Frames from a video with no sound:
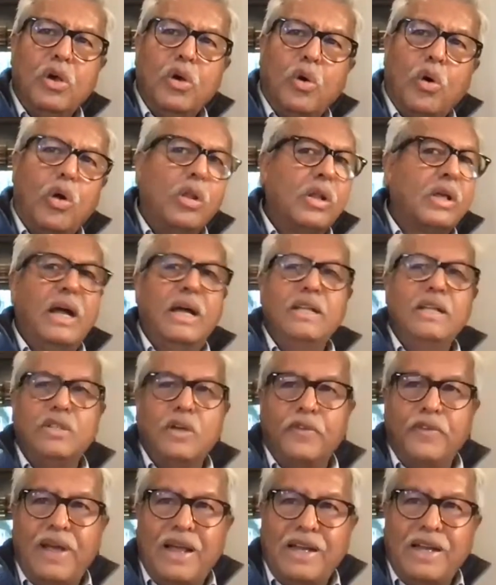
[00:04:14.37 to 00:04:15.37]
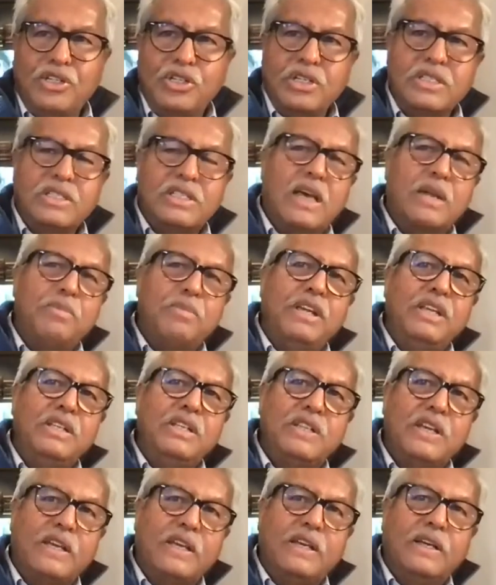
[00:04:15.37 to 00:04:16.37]
All kinds of actions are
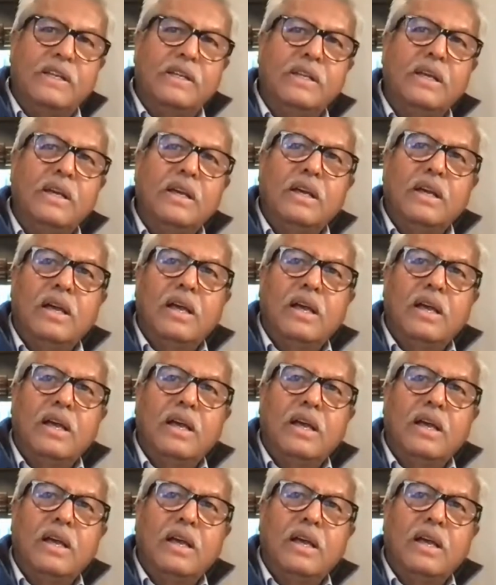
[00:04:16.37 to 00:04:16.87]
being taken.